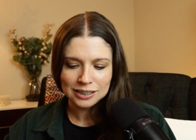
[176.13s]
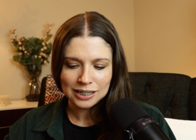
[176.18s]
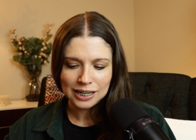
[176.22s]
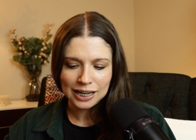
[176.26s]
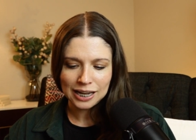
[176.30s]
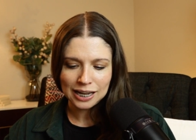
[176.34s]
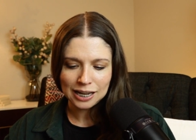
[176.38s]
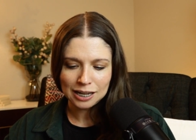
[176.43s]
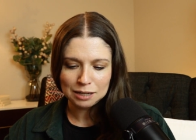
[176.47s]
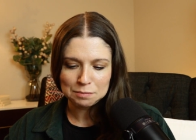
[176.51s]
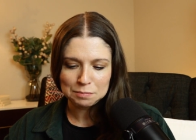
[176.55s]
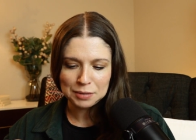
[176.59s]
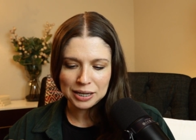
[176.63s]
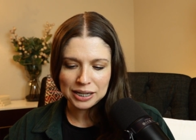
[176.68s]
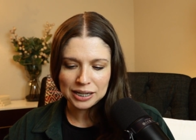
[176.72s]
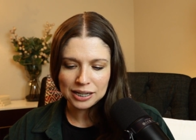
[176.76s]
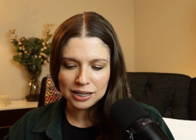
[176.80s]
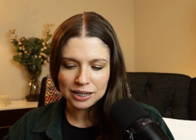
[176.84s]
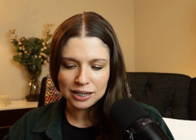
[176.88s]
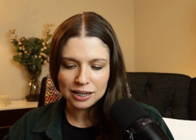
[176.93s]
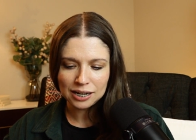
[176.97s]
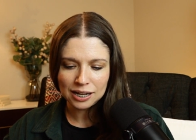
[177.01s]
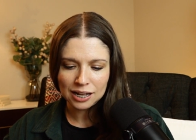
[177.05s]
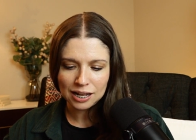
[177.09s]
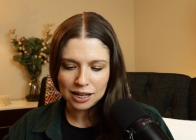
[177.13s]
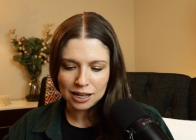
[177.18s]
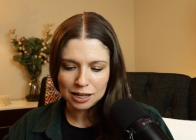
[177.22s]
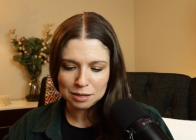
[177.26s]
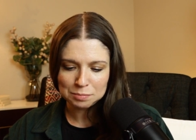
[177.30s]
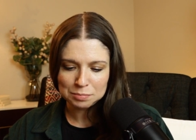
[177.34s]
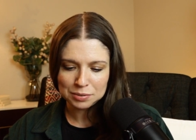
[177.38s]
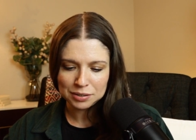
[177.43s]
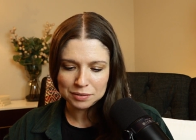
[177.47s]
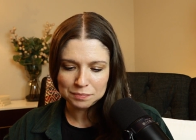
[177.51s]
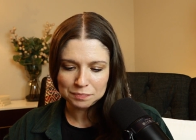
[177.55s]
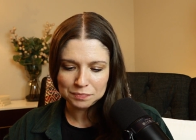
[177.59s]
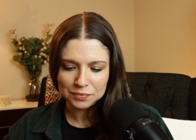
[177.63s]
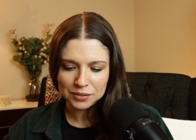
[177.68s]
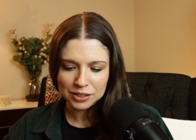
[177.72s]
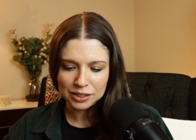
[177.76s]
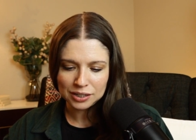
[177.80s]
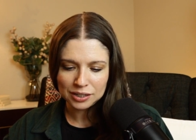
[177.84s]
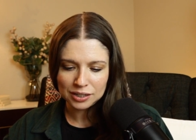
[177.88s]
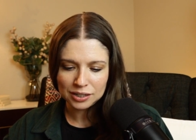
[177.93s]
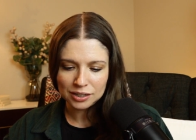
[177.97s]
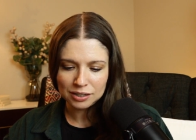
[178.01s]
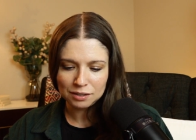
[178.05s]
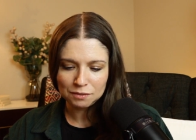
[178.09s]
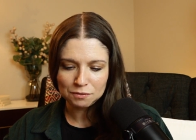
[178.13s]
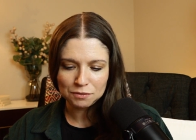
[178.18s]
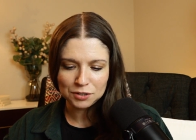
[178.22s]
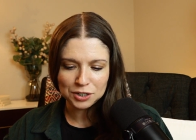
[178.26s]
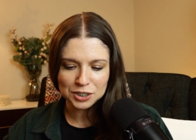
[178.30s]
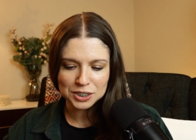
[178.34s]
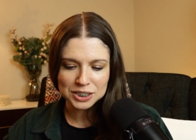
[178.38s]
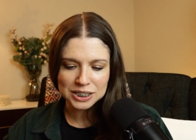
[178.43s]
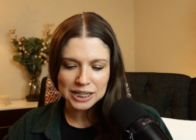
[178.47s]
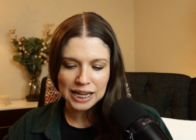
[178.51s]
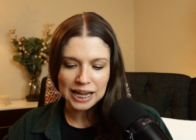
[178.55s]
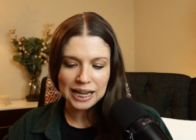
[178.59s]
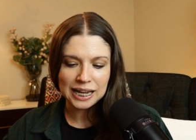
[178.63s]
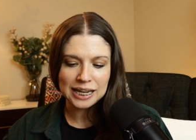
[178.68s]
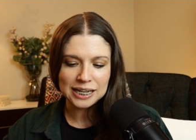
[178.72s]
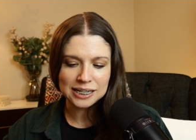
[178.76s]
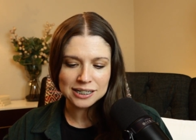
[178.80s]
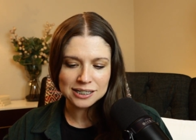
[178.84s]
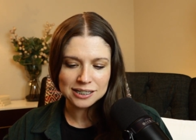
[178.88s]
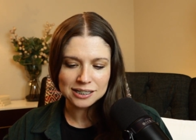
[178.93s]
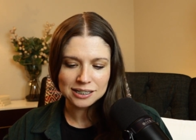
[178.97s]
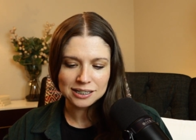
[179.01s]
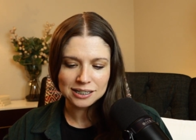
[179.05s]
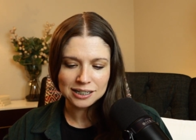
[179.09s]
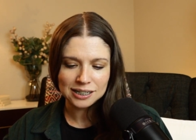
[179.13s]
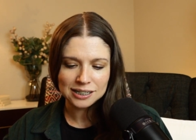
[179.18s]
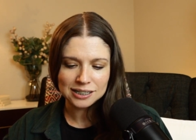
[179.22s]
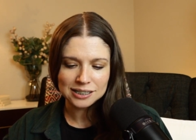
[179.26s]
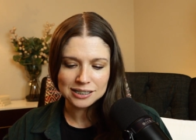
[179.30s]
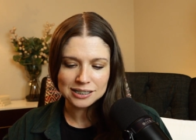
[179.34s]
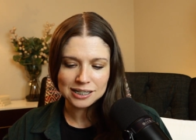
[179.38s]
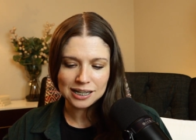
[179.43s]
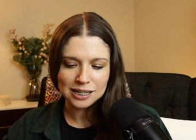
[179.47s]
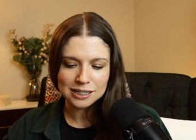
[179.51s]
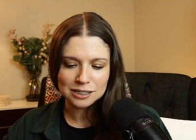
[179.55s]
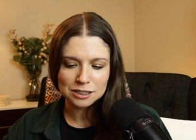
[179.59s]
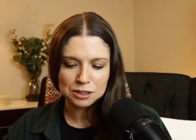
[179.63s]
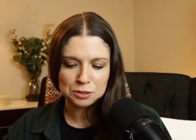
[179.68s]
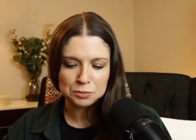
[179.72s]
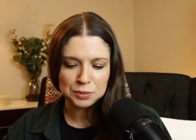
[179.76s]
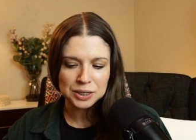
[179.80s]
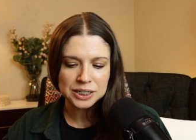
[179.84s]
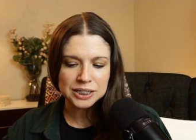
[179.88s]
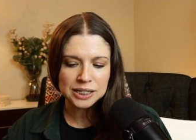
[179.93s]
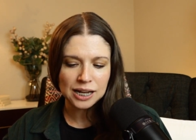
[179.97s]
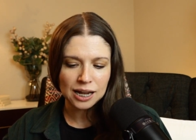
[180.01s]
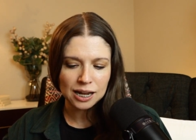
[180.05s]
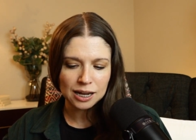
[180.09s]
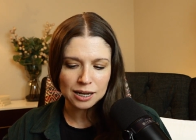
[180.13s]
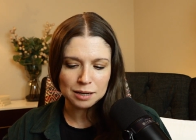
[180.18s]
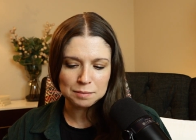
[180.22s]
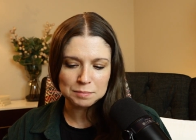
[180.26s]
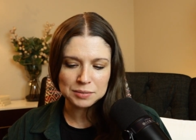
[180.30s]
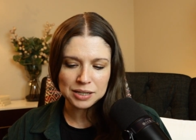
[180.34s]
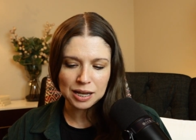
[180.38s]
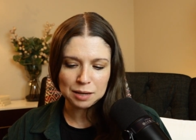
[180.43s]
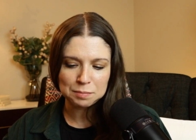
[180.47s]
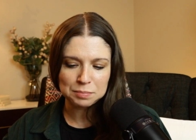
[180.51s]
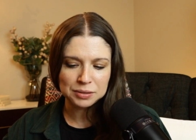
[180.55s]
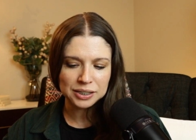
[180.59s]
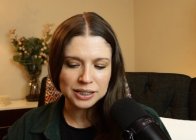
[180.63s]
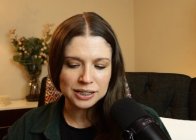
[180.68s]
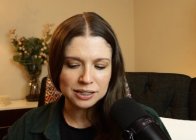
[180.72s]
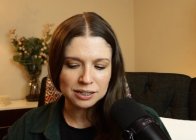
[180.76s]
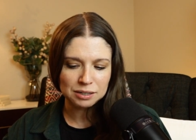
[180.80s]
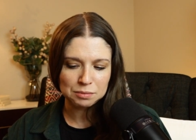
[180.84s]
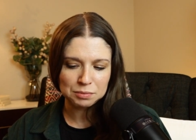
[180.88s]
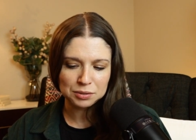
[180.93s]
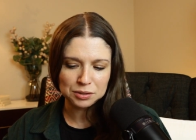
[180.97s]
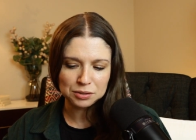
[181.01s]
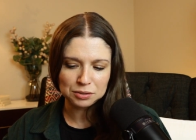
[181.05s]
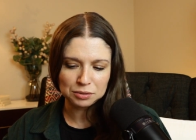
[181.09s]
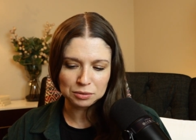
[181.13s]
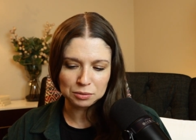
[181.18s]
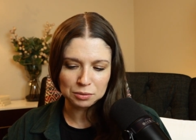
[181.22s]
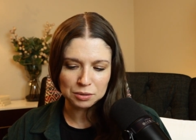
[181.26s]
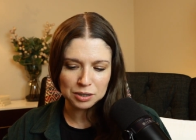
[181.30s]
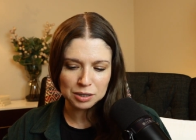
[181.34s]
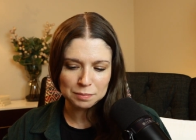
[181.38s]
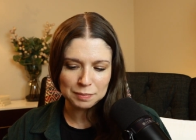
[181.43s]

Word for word: And picking it up in verse 8, it says, Three times I pleaded with the Lord